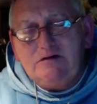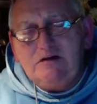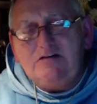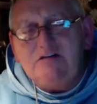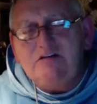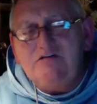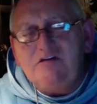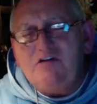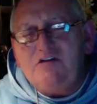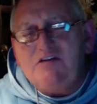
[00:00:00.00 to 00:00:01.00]
And in the
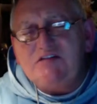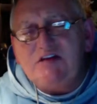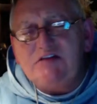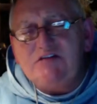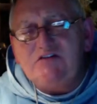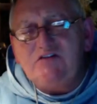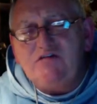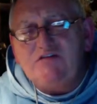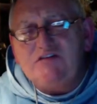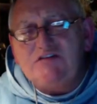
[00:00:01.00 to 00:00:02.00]
very center
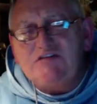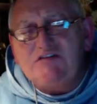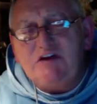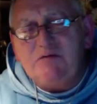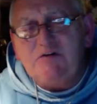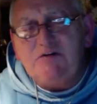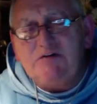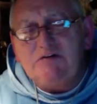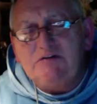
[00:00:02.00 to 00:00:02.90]
of this table,